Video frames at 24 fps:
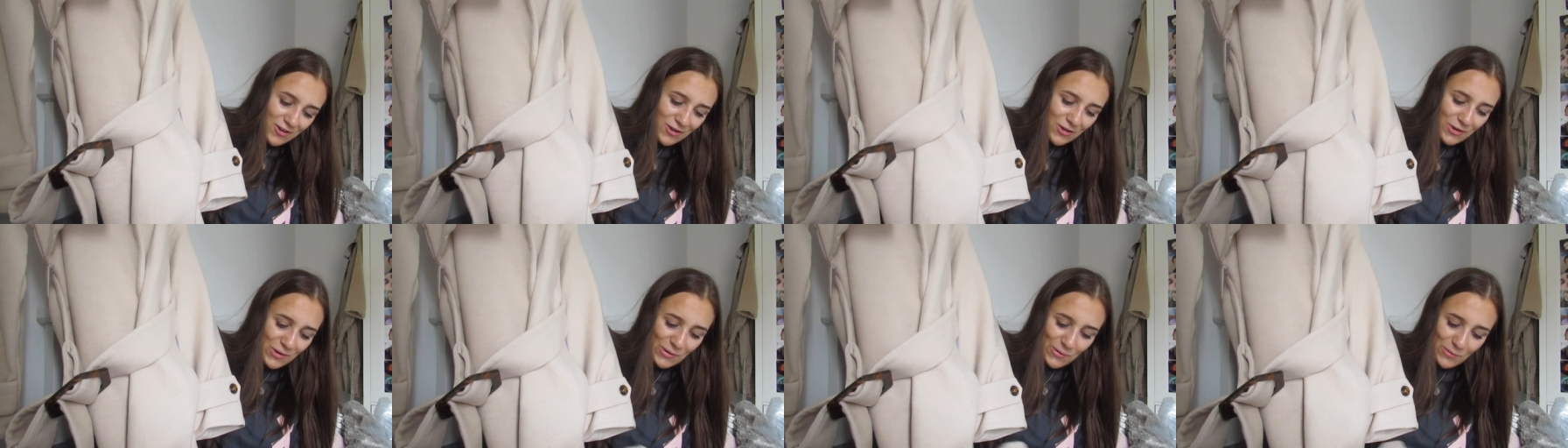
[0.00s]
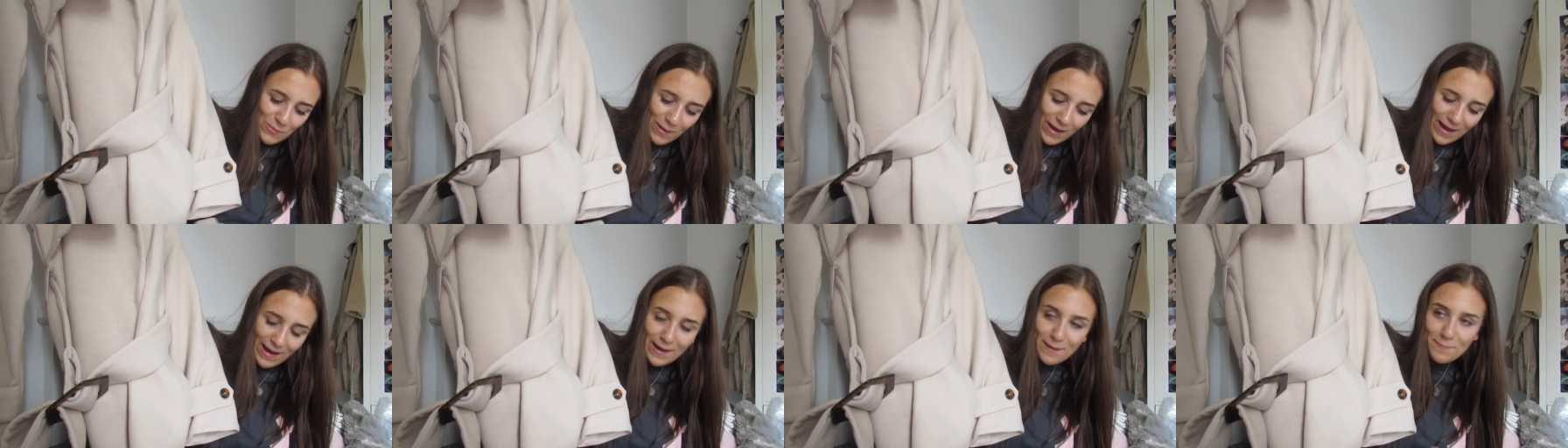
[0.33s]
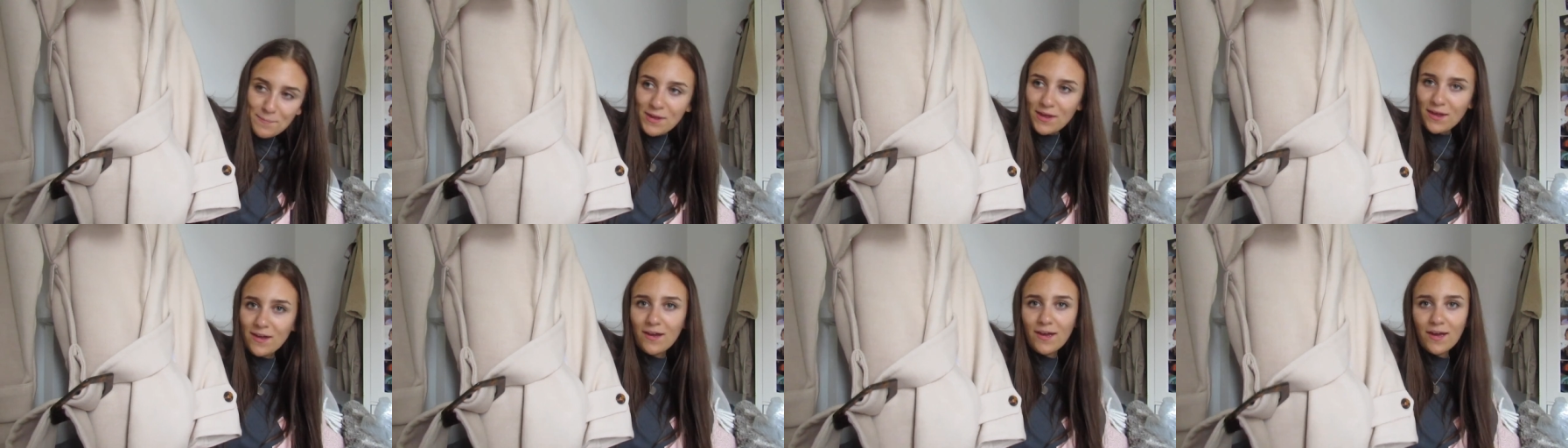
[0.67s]
Who
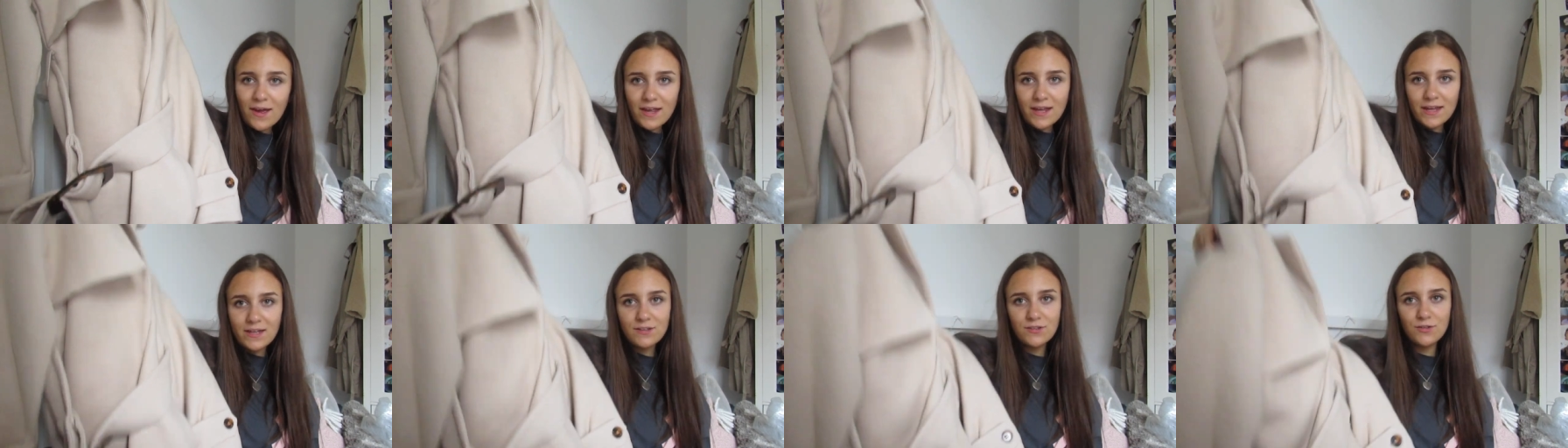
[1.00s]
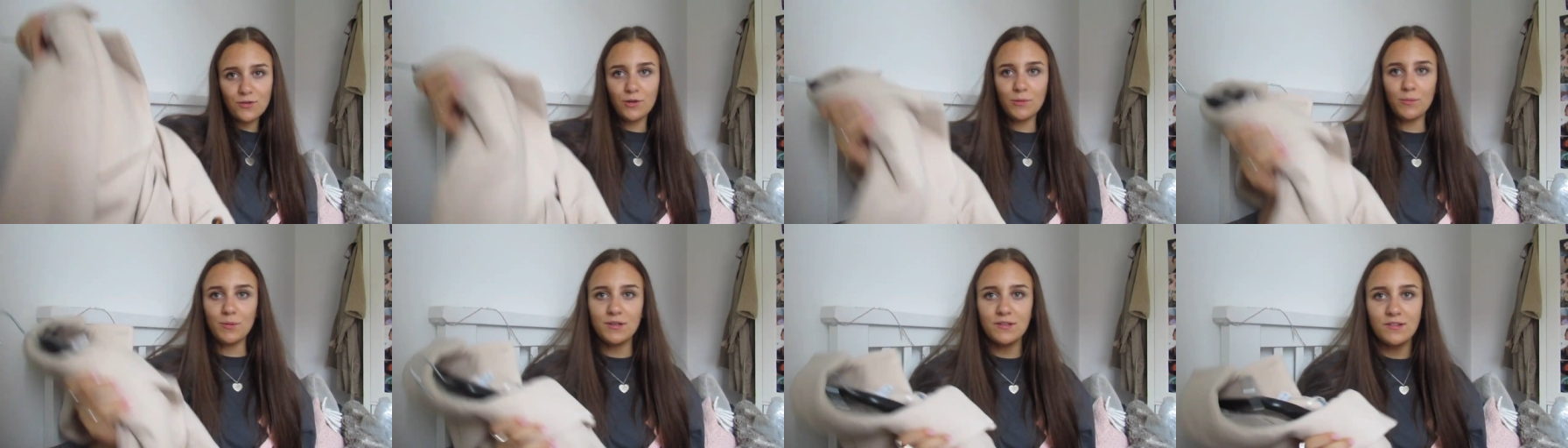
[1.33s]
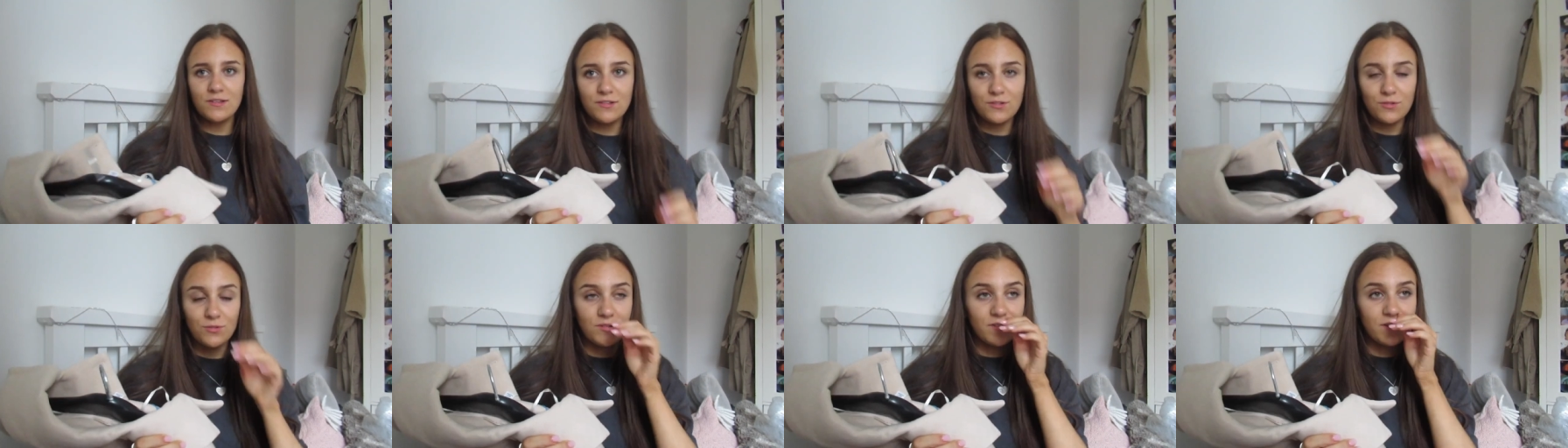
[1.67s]
am I? Sorry, my
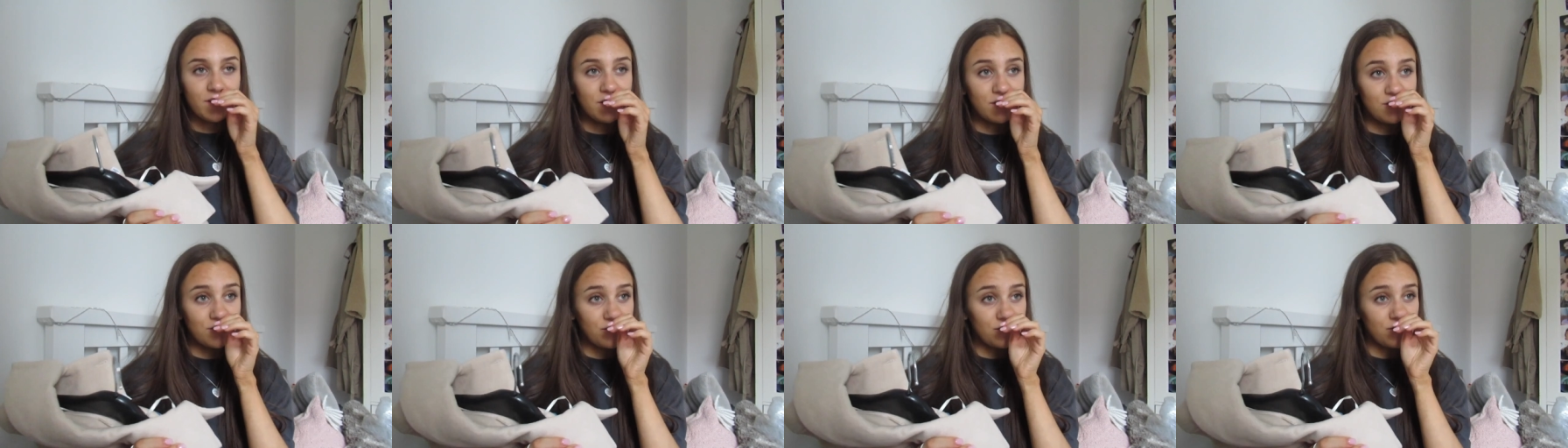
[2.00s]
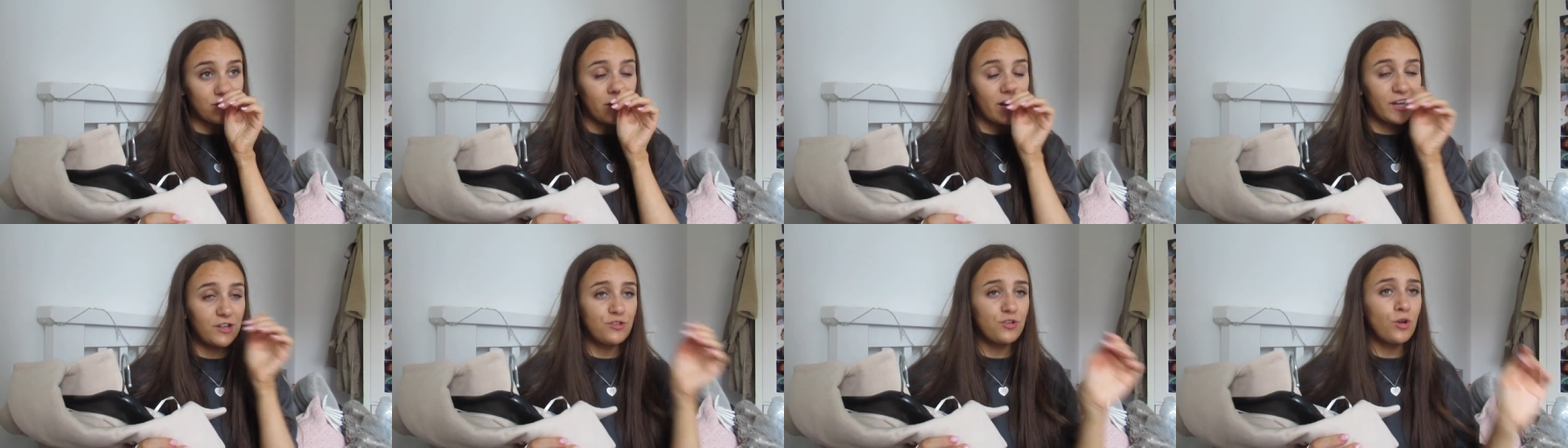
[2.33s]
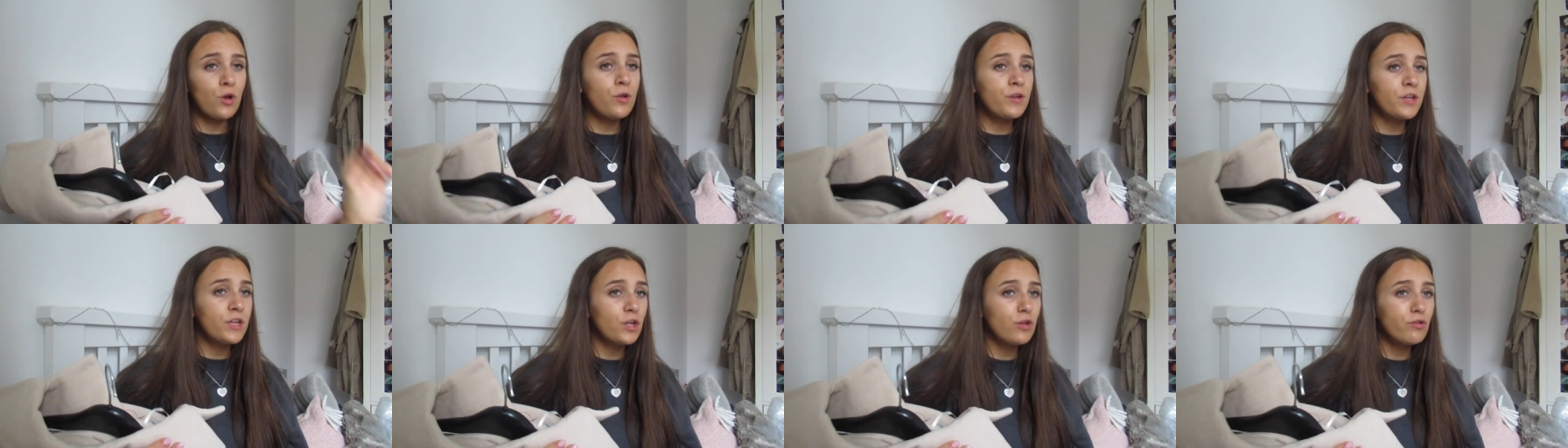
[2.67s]
sister is literally so loud.
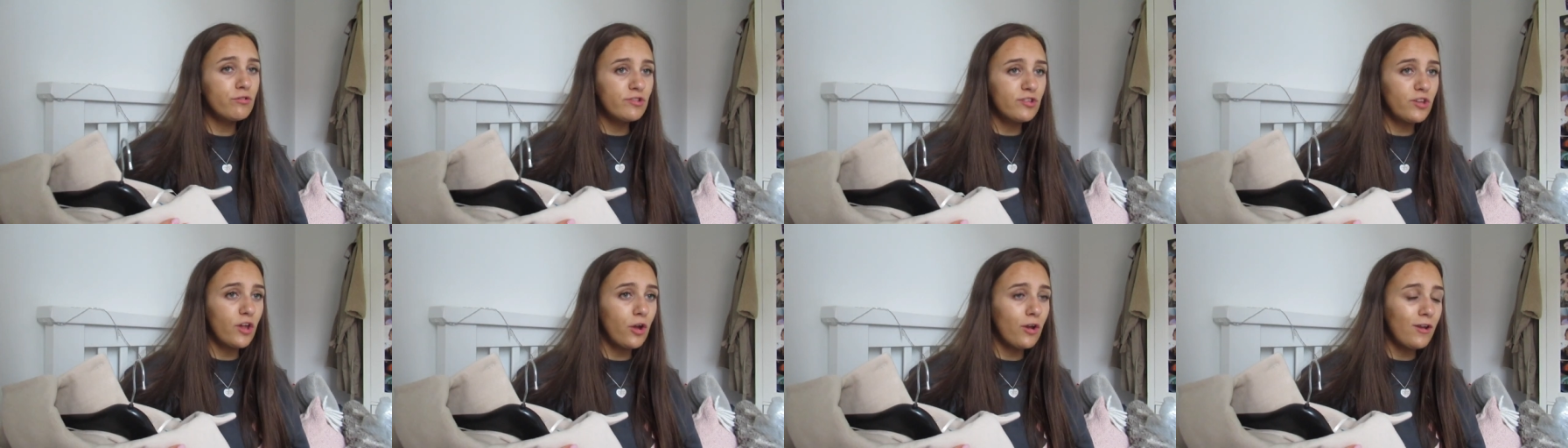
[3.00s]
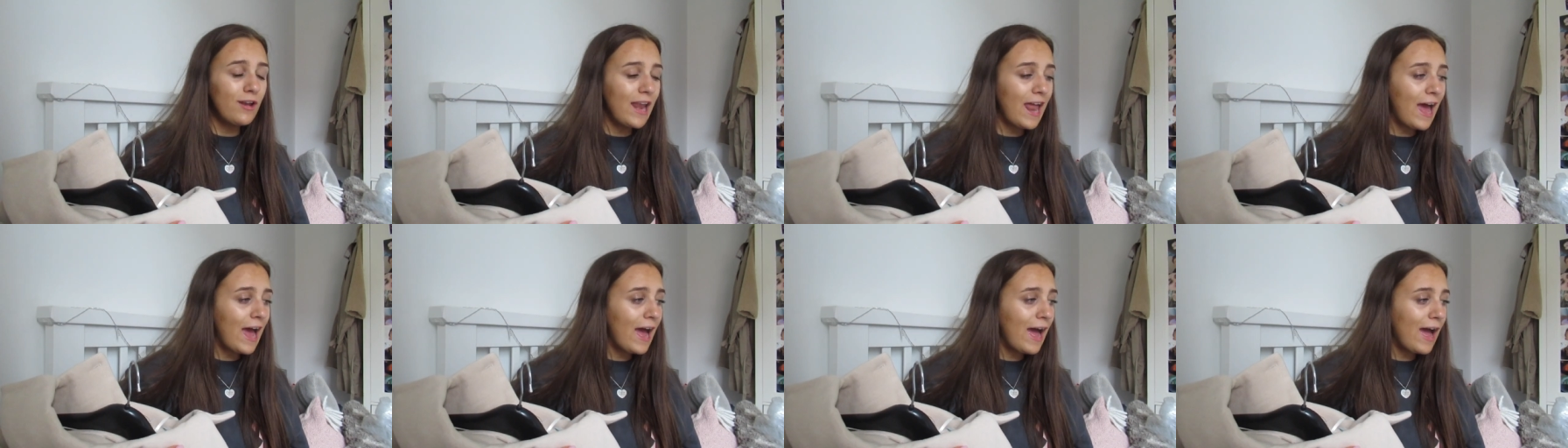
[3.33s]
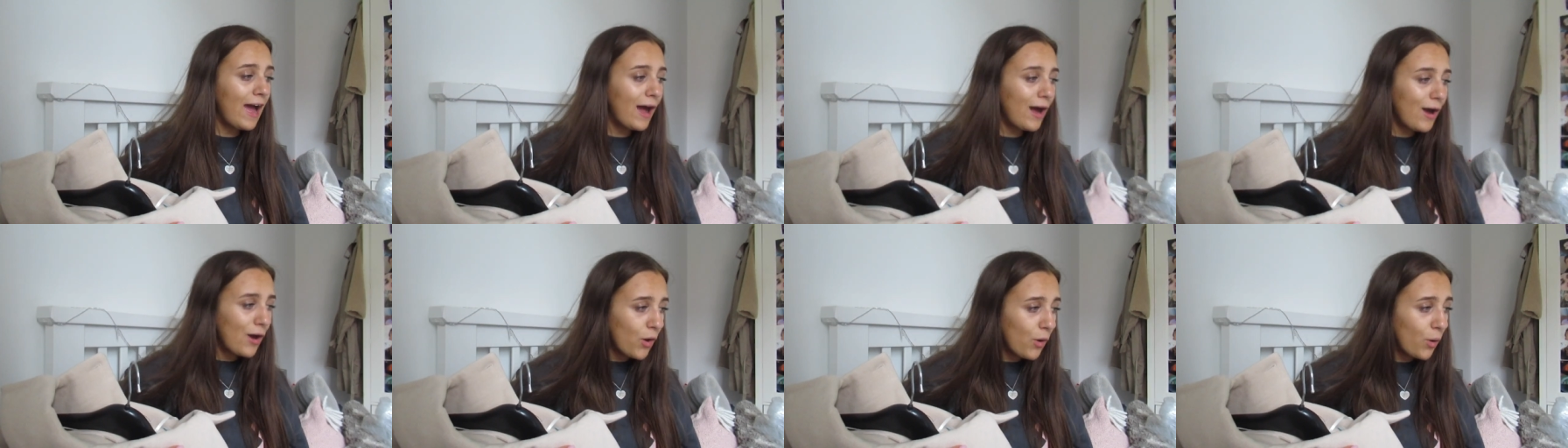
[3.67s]
Donna, you're so
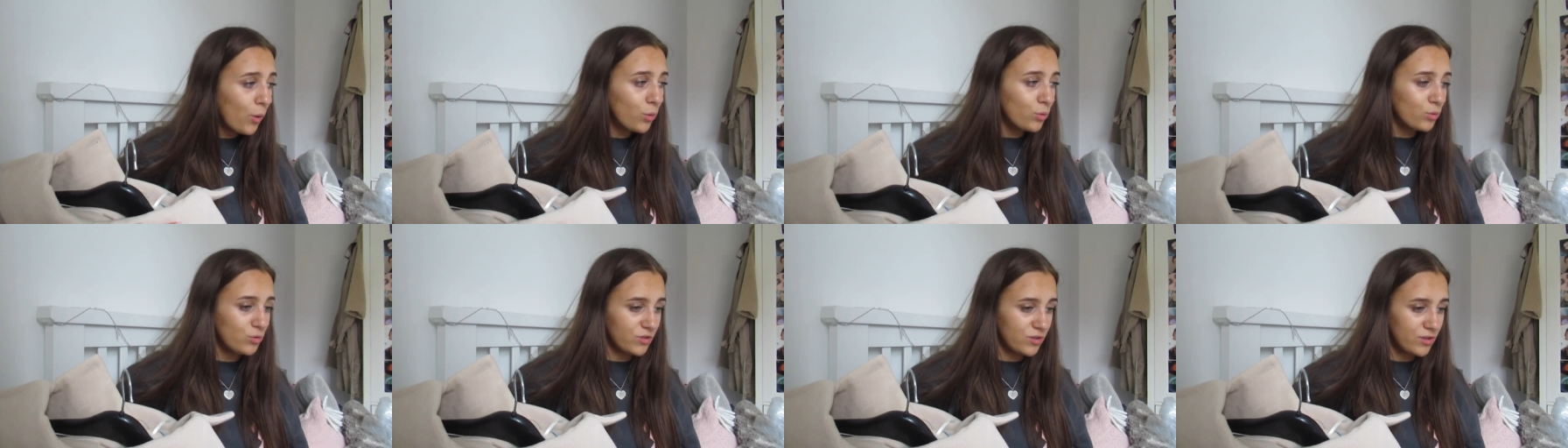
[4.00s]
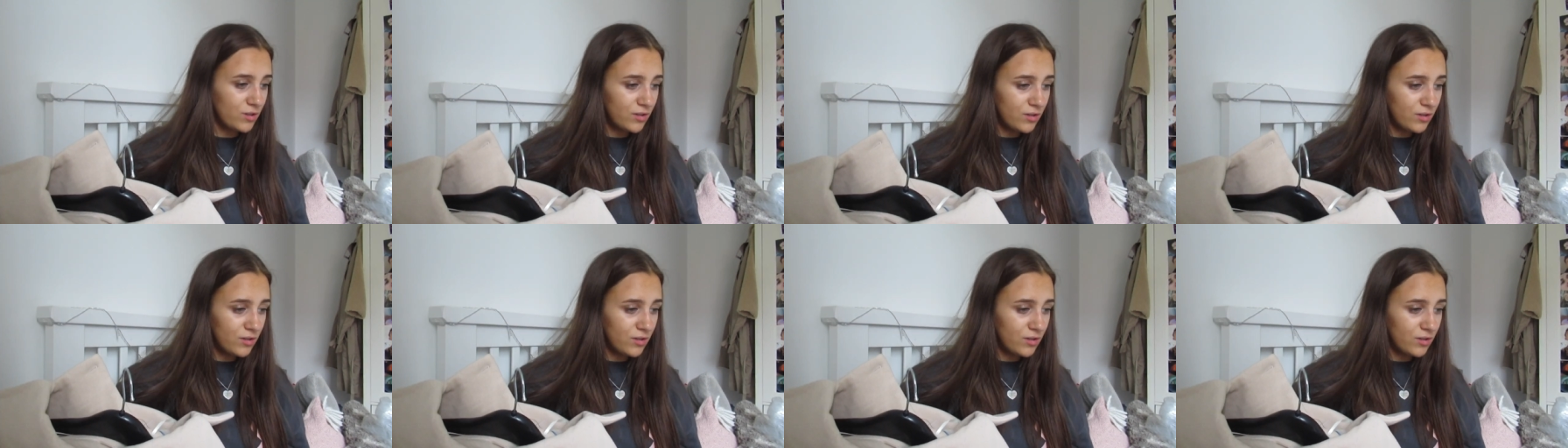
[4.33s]
loud!